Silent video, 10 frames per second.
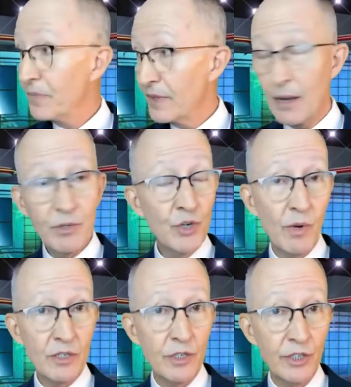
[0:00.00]
Not what she
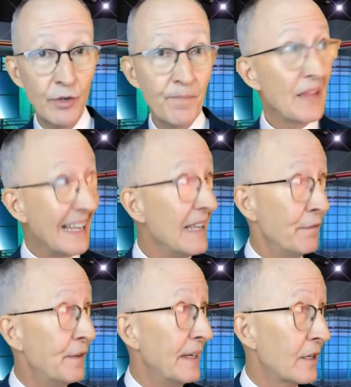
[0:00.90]
wants to do. I can't
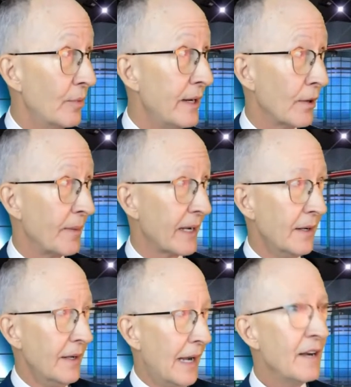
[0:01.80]
find a career. I'm like,
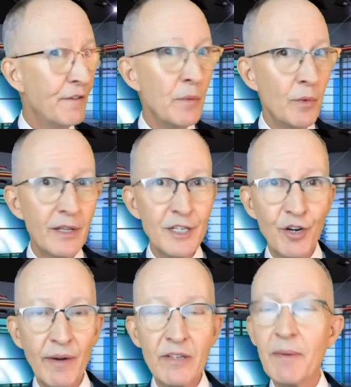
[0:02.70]
how do you find one of these careers?